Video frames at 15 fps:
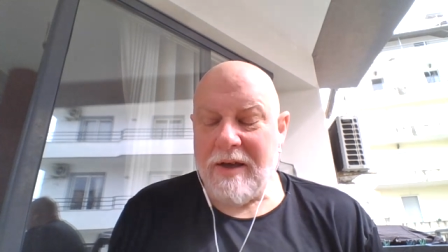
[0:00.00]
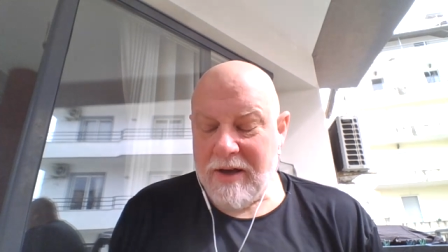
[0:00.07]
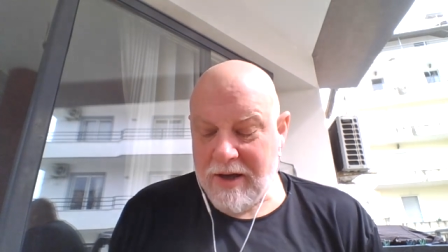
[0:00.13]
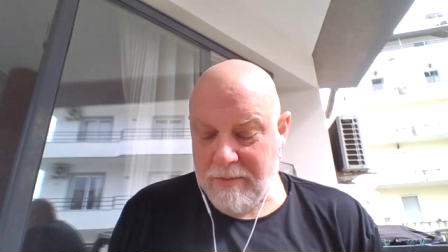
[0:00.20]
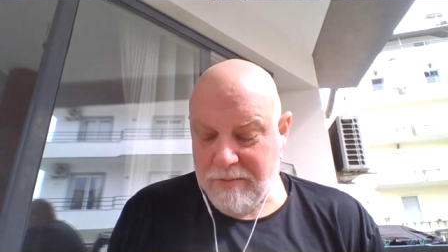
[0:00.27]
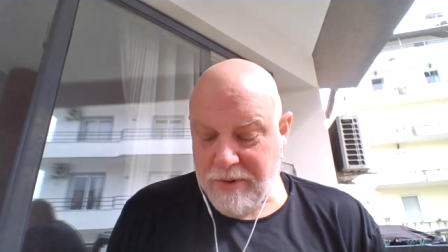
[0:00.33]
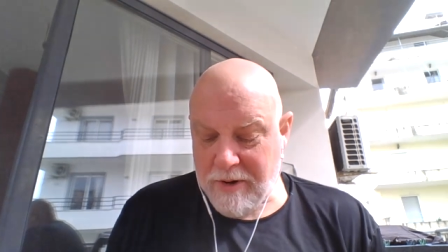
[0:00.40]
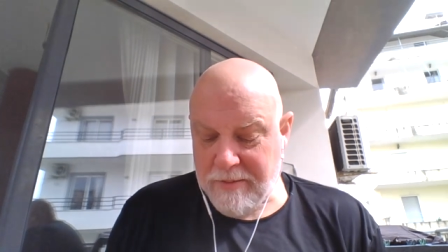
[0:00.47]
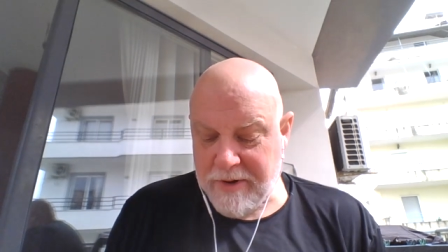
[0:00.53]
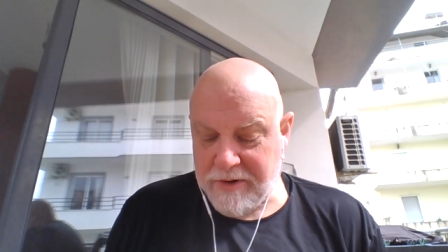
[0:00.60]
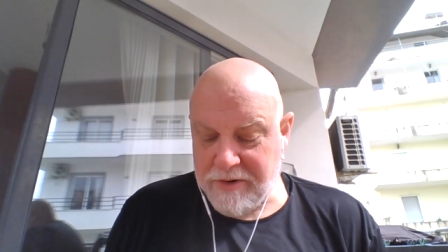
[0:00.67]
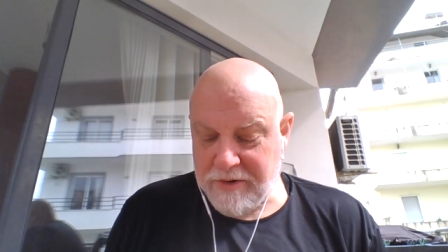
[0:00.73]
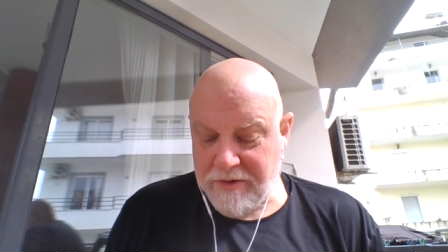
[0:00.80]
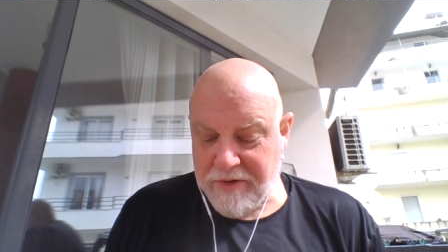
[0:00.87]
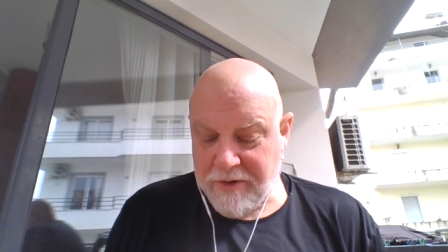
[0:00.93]
I probably
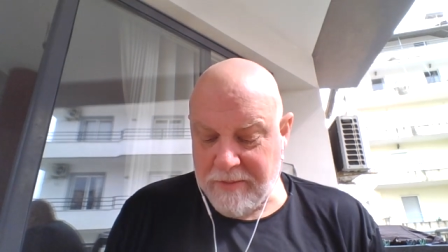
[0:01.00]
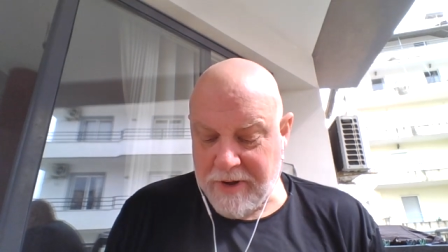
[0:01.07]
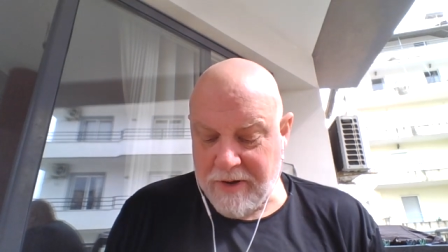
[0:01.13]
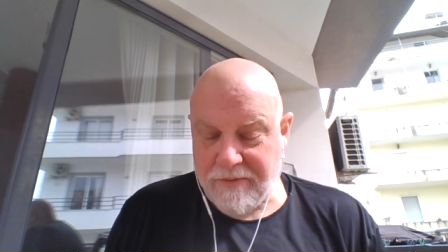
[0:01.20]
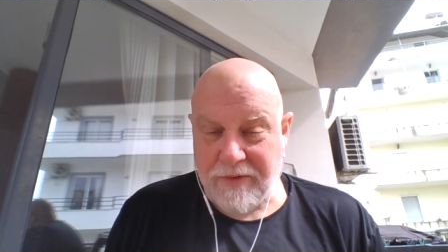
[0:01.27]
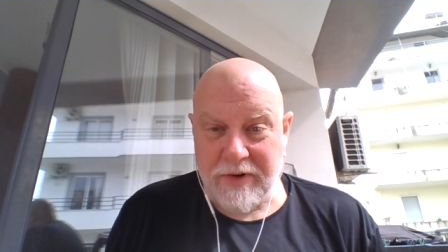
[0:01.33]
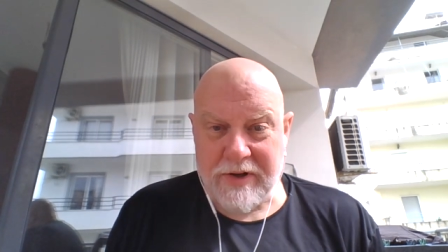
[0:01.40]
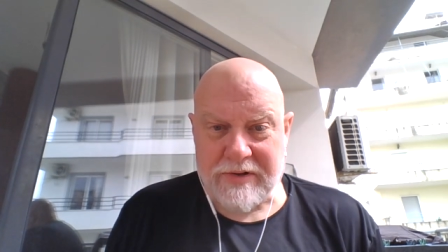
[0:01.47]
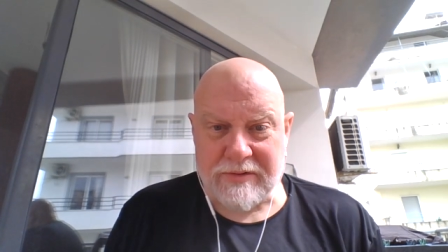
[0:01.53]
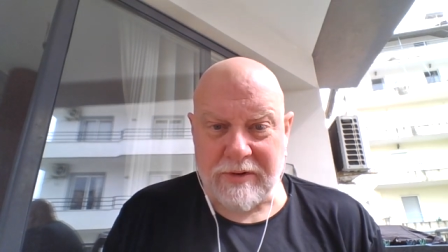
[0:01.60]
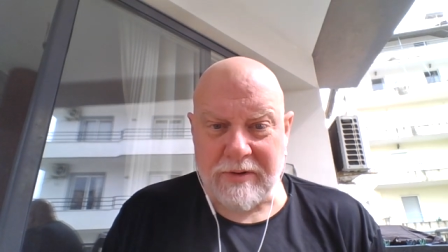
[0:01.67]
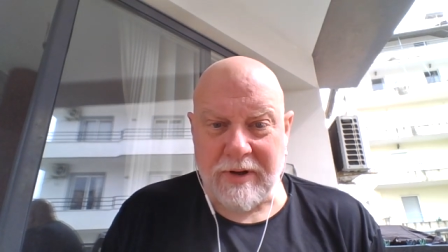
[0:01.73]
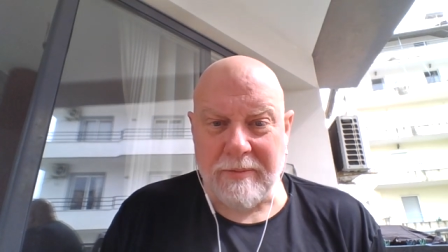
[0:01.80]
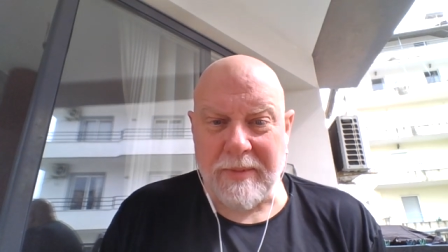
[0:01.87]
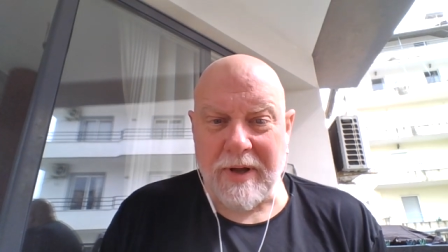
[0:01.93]
do a thumbnail for this
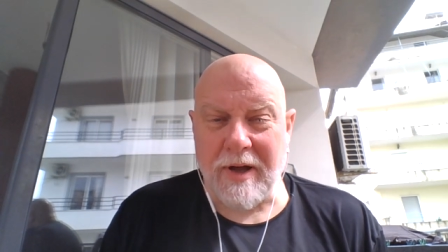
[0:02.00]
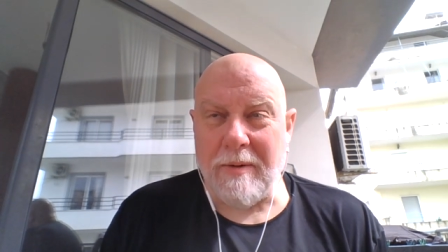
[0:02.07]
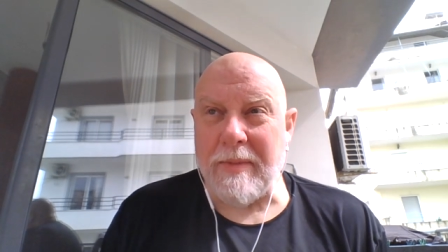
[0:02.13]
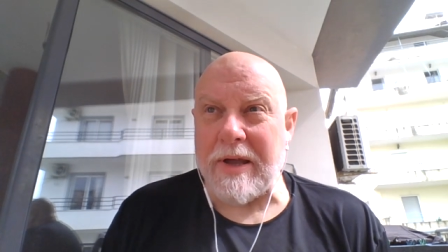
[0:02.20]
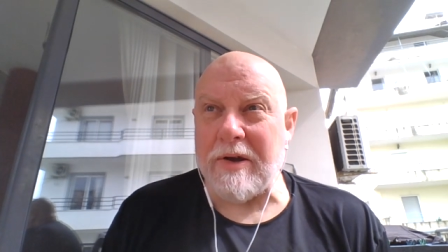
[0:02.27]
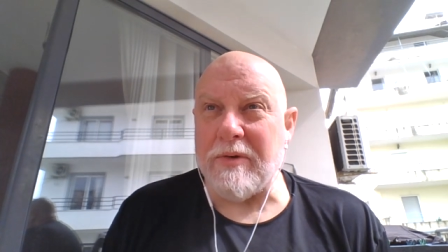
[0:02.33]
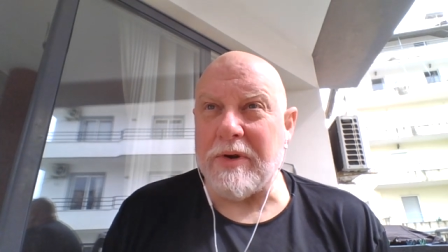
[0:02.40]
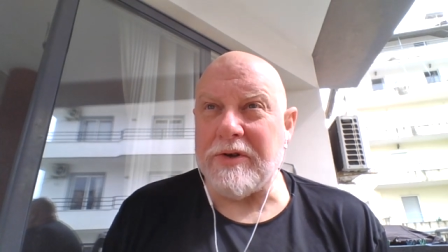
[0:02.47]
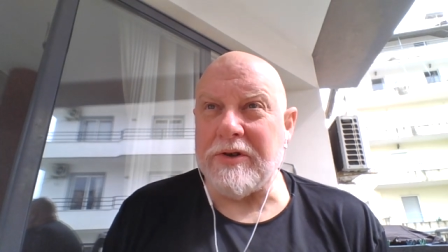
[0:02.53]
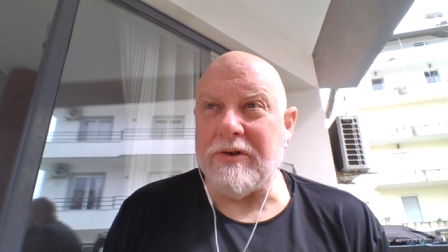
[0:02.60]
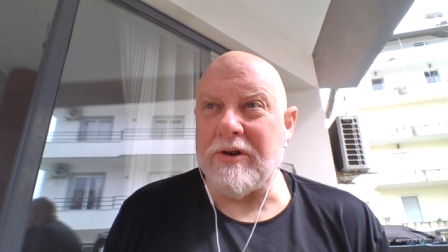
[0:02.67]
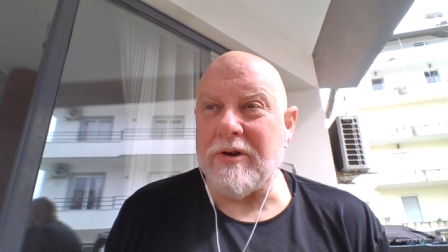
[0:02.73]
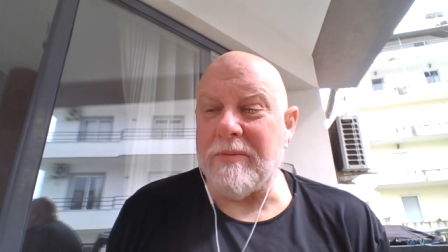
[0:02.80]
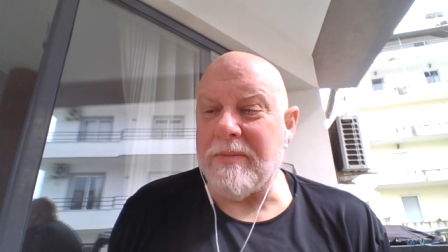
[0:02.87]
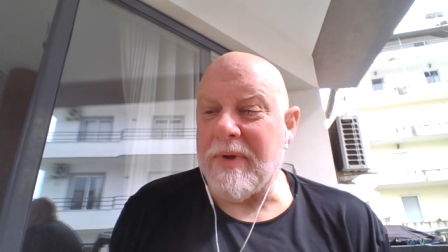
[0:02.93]
one. I might quit
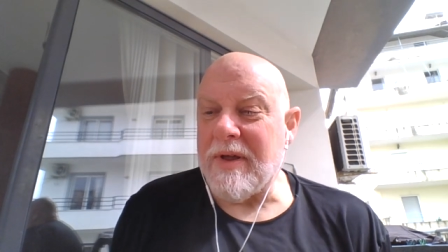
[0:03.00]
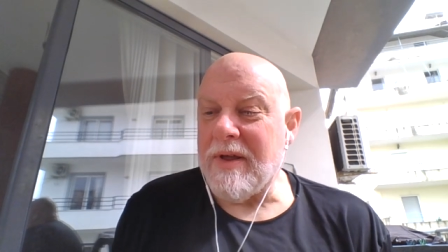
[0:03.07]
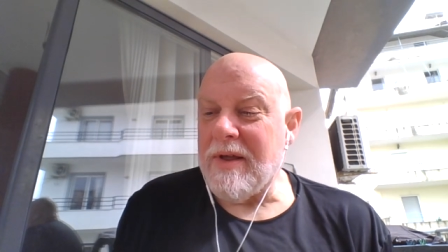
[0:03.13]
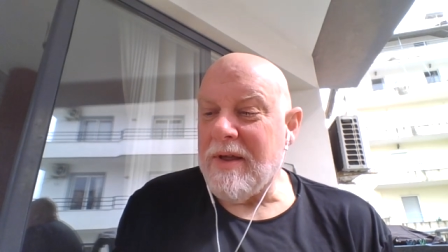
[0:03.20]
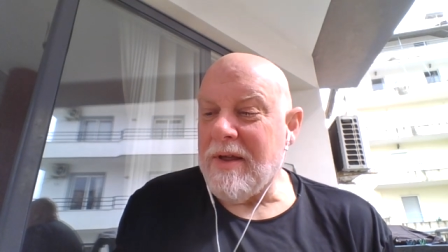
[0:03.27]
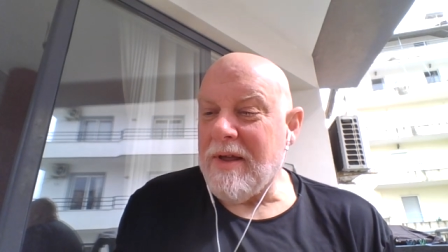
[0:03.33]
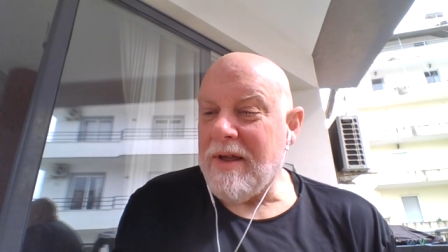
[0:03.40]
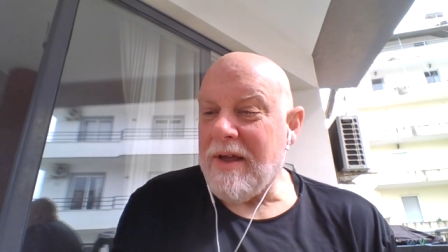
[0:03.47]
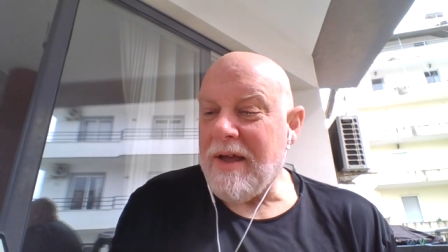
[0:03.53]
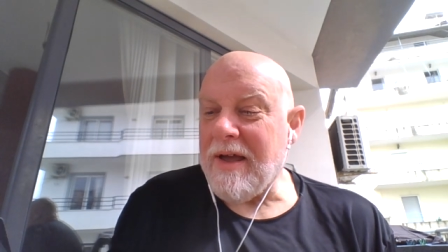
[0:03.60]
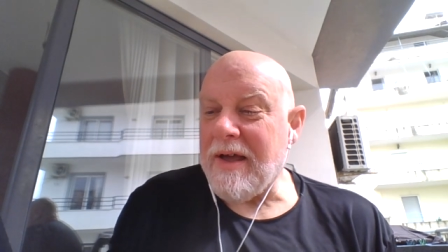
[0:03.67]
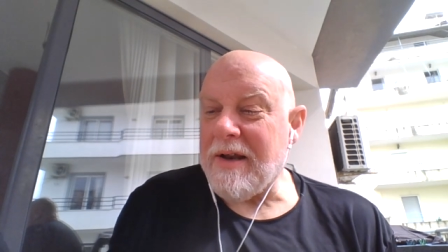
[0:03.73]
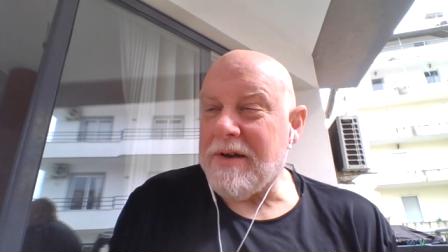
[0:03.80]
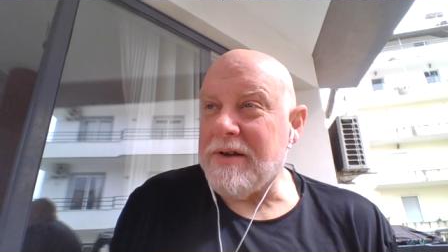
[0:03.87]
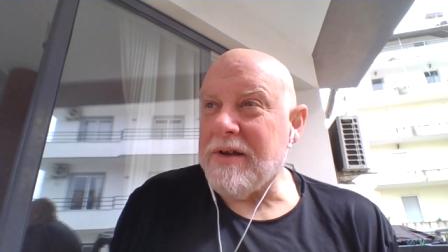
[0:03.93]
doing them.
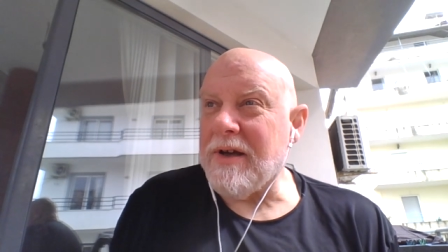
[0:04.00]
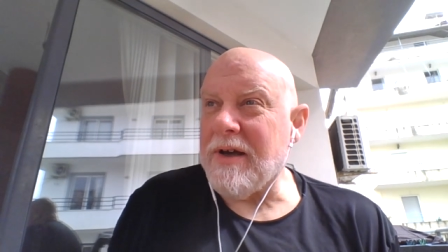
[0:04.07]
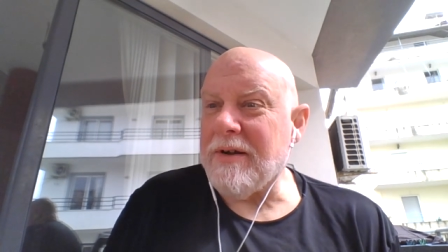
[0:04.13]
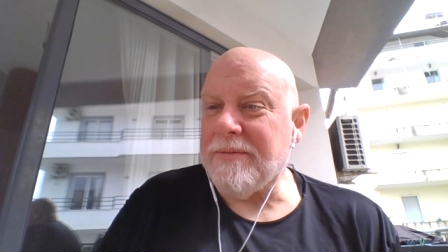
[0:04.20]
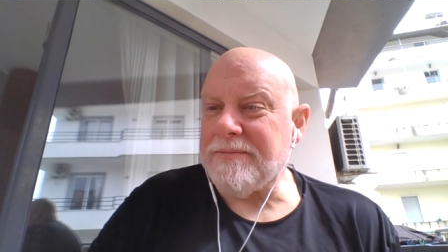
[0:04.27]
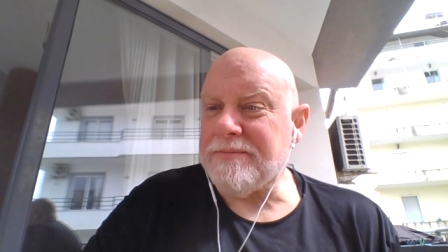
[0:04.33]
And